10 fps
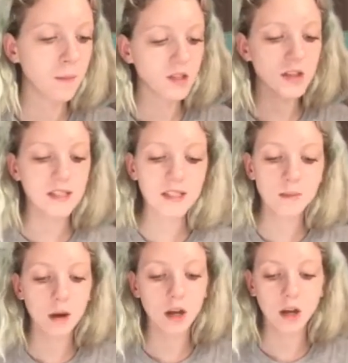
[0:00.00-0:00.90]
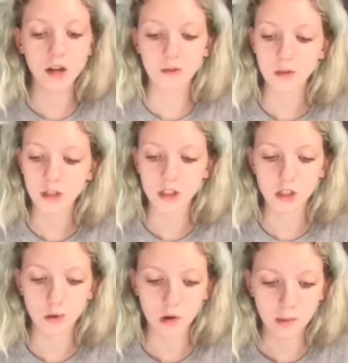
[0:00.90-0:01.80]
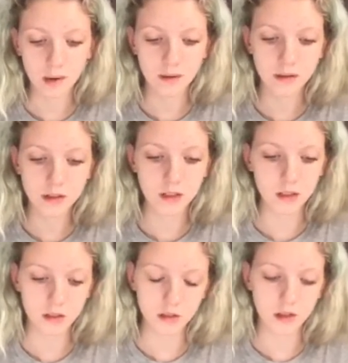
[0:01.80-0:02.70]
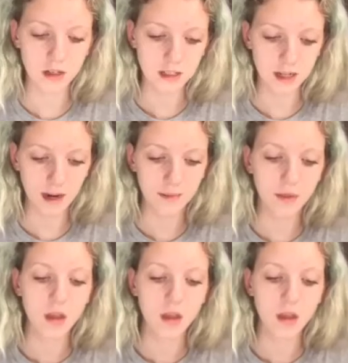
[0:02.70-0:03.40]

So this is the bit I kind of wanted to talk about to you guys today.